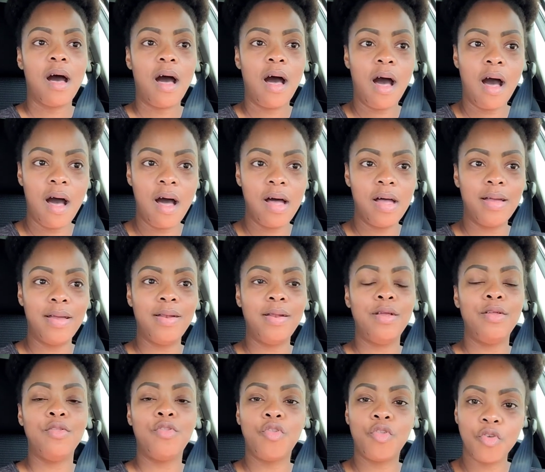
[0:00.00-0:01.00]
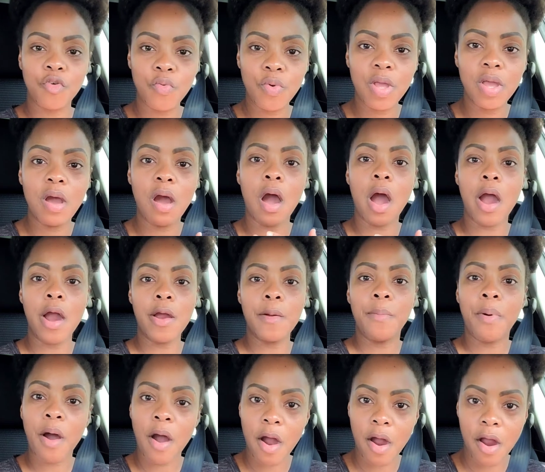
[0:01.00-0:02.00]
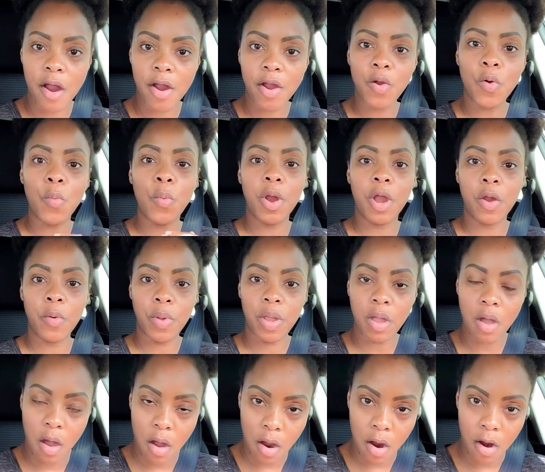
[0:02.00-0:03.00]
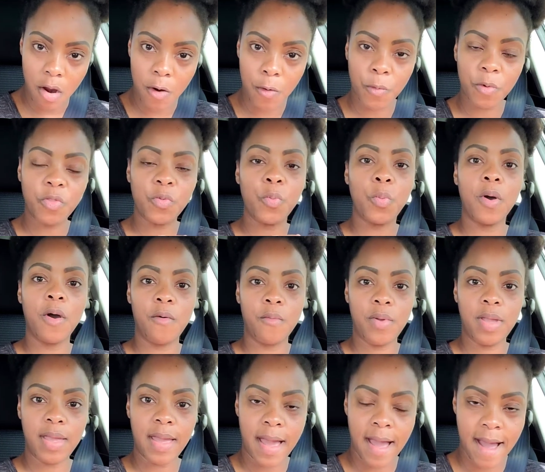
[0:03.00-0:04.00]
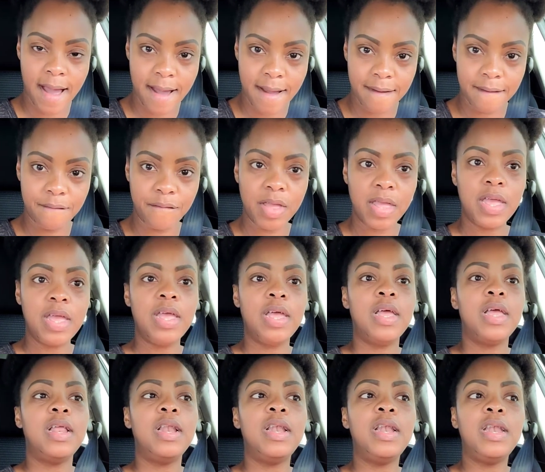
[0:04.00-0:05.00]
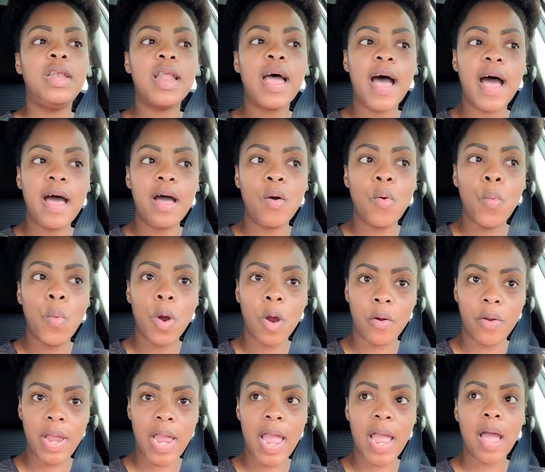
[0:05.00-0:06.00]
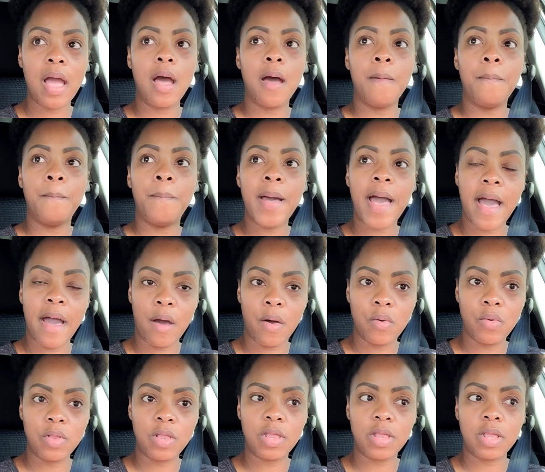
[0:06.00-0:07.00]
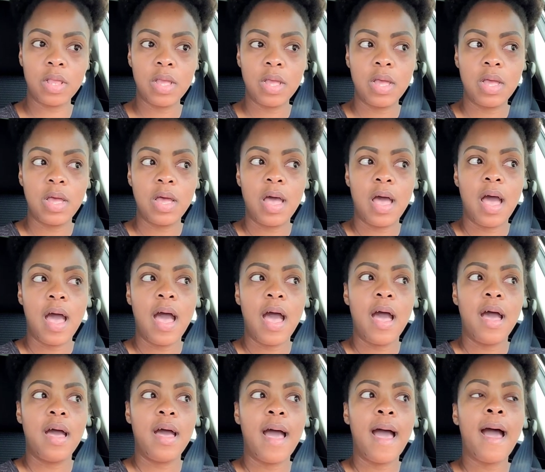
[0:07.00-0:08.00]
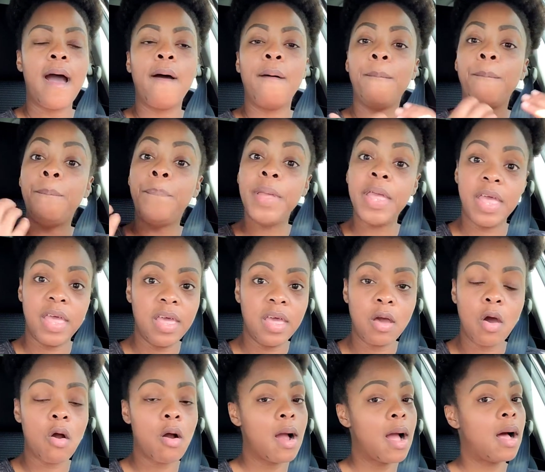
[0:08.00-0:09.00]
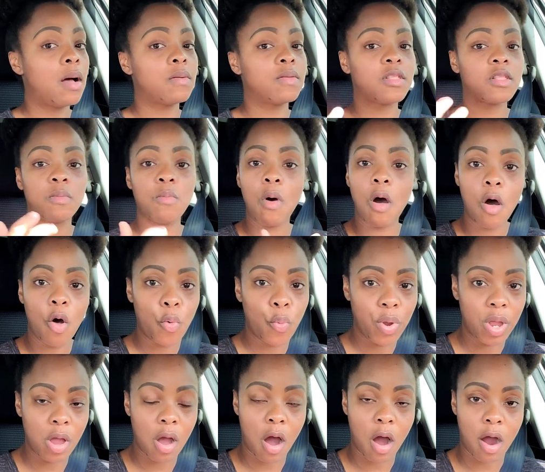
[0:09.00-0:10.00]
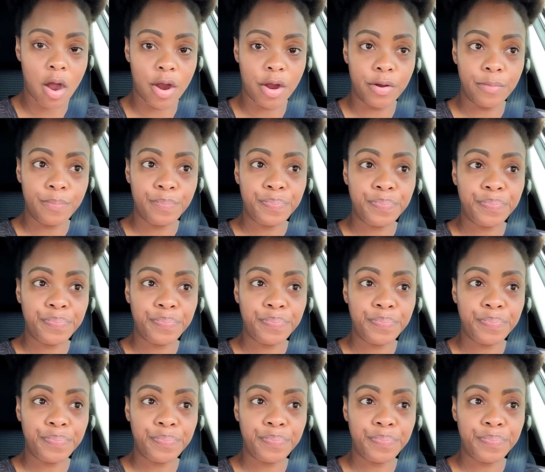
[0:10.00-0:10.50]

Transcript: on doing our part where we are with what we have, not worrying about how big or how small we are,